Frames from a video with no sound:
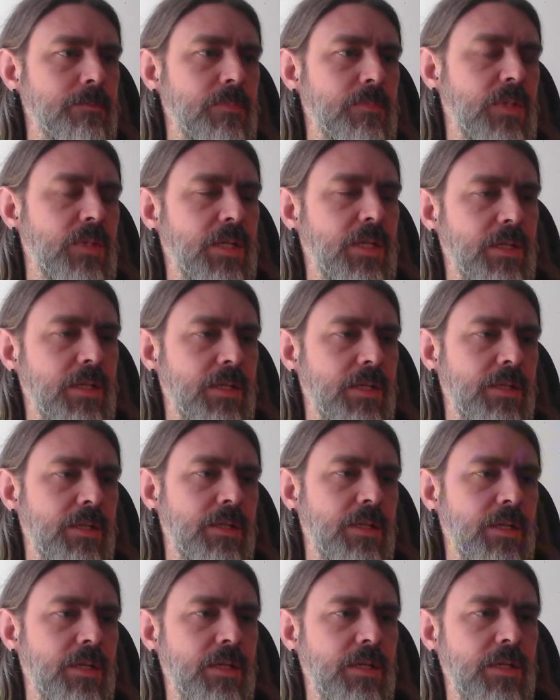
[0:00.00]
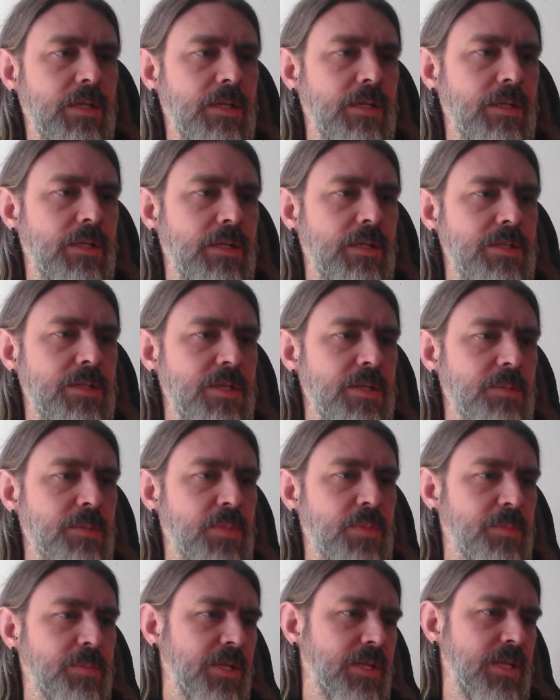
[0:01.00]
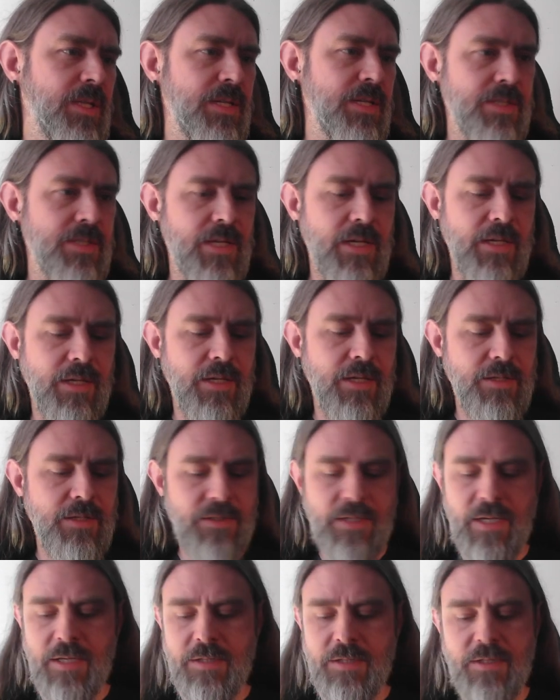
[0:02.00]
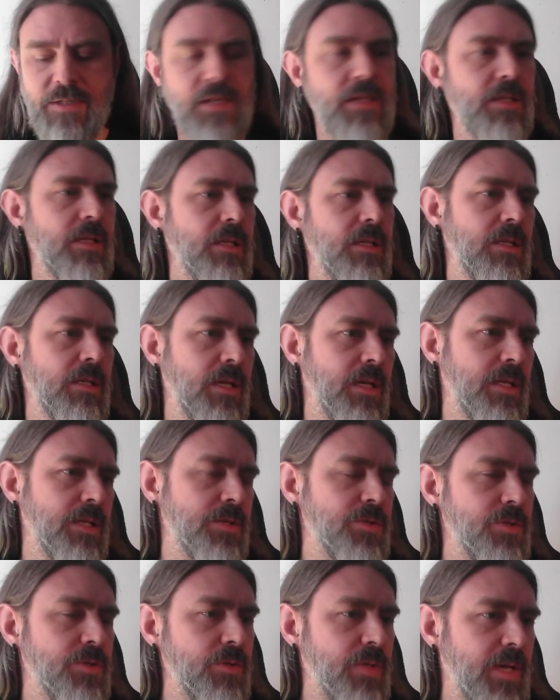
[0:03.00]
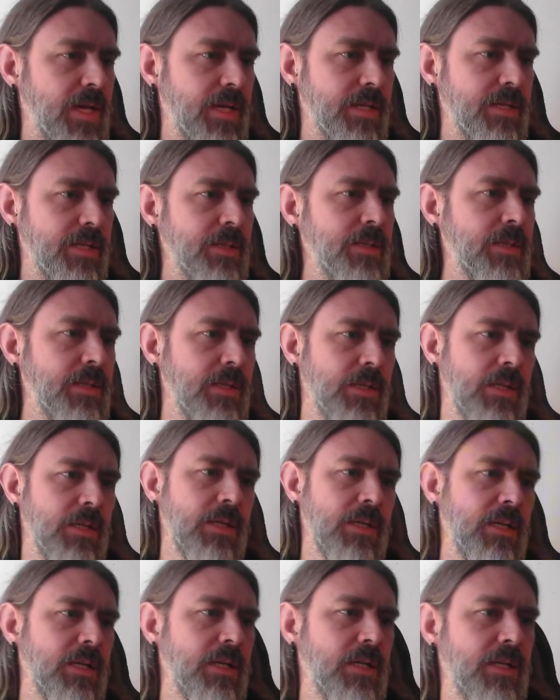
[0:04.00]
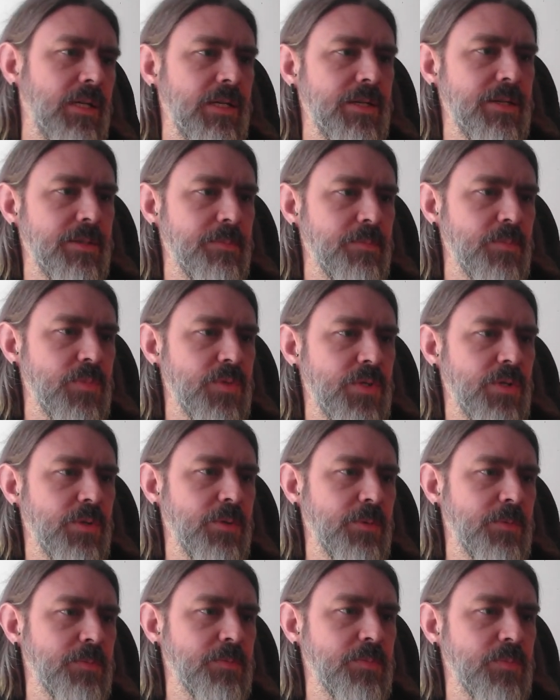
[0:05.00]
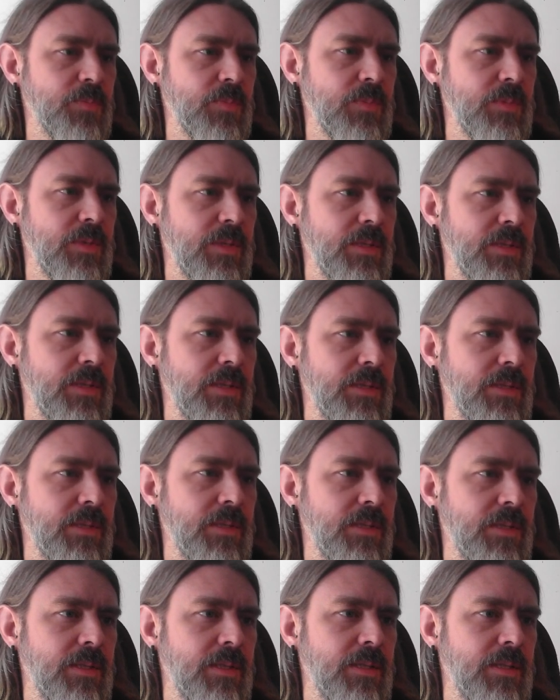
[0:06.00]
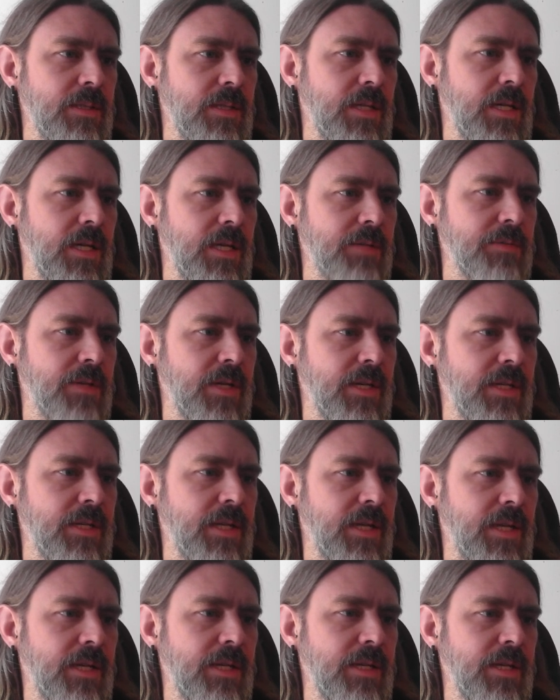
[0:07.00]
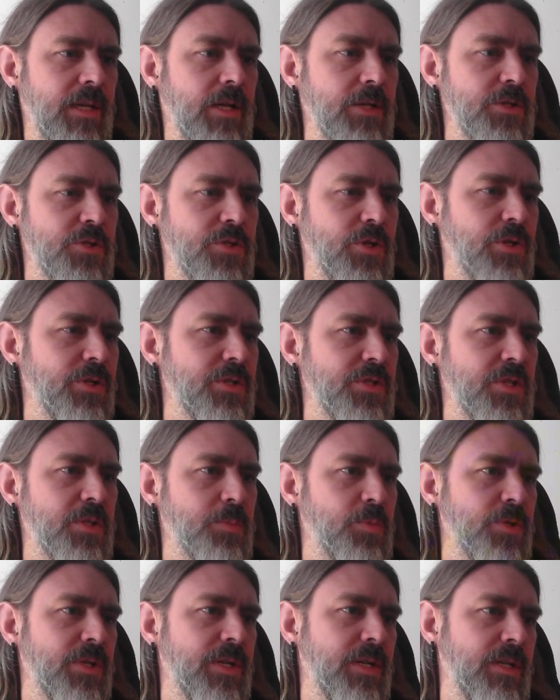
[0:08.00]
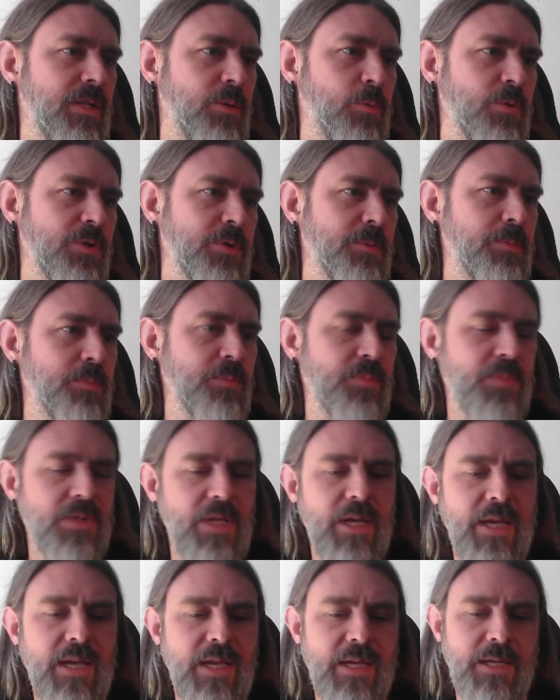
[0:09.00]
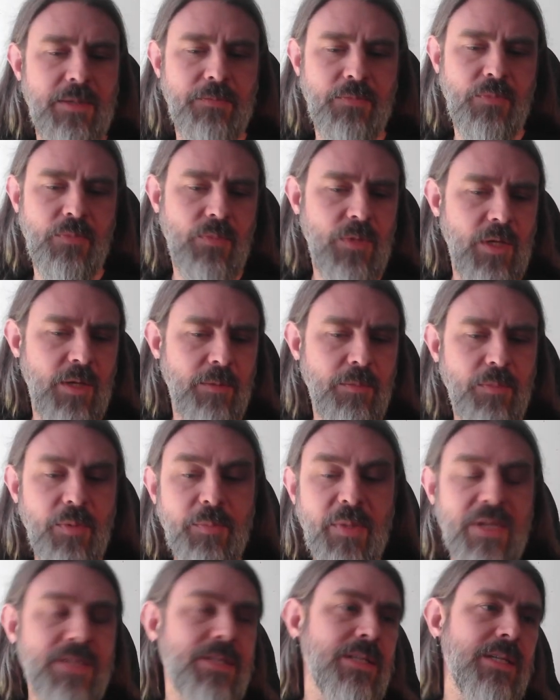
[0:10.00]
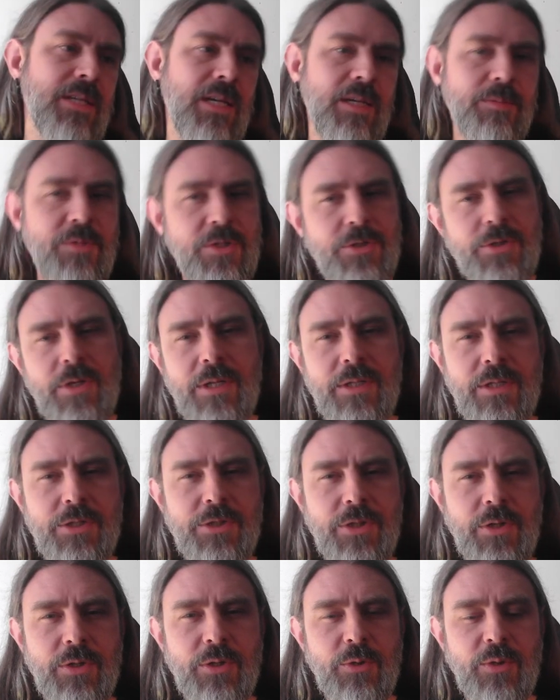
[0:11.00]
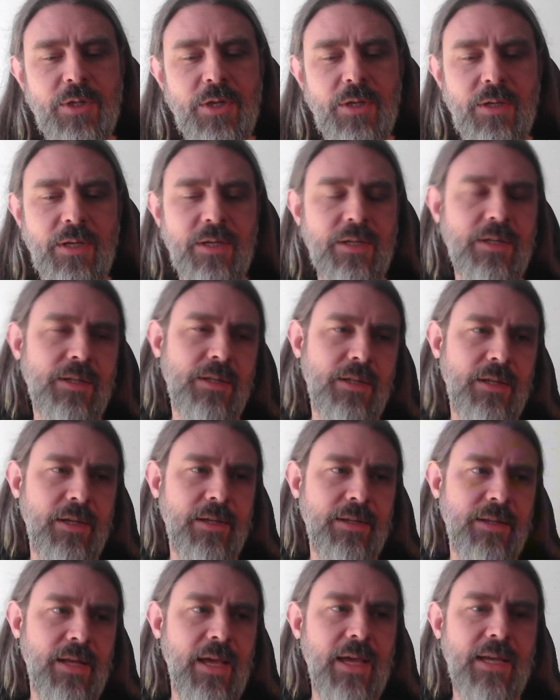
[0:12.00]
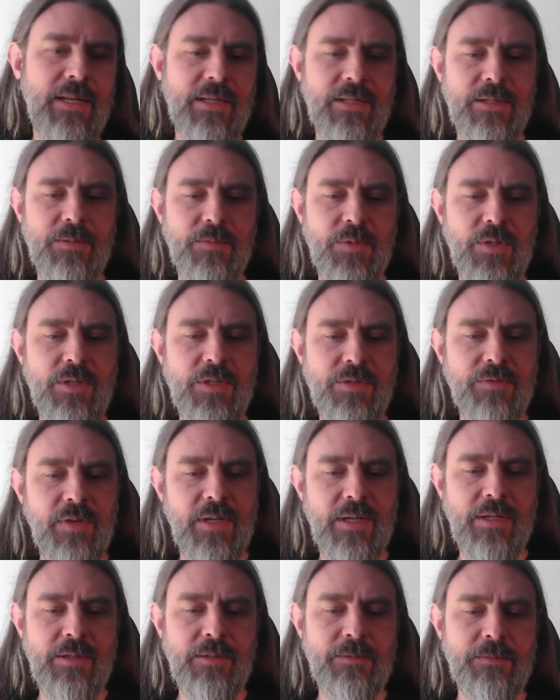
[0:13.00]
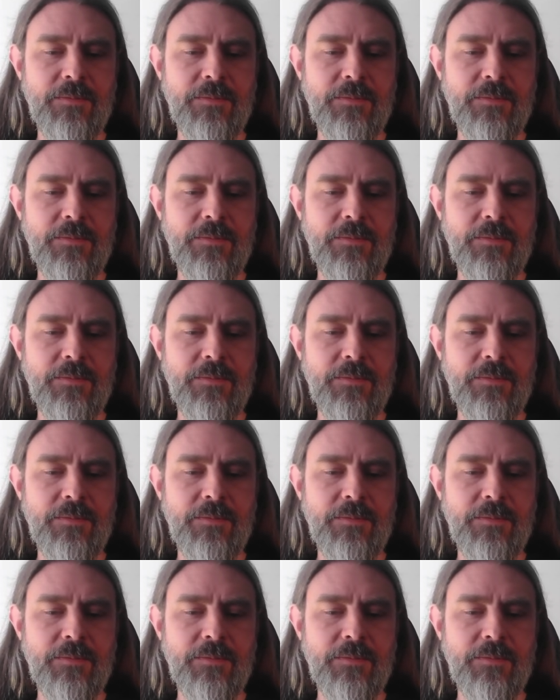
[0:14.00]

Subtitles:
and let's see, public class test, yeah, let's do that. So I've got on start, it's going to print hello world. Yay! But basically, I'm just trying to show you an edit to this file.